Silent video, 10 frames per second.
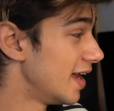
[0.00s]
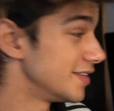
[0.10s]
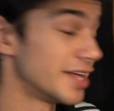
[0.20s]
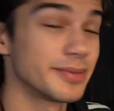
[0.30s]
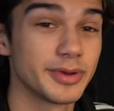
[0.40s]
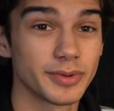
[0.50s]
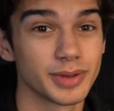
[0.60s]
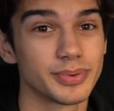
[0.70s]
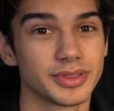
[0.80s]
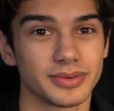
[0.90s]
and telling me where
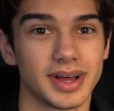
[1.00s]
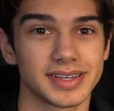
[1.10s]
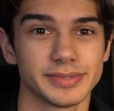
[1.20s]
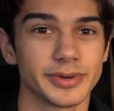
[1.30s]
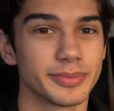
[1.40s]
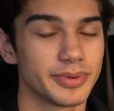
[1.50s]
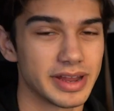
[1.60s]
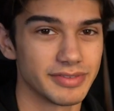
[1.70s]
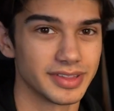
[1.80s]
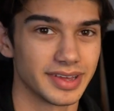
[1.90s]
to put the rocks and where to put
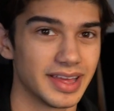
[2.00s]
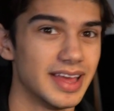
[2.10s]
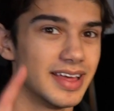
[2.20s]
everything.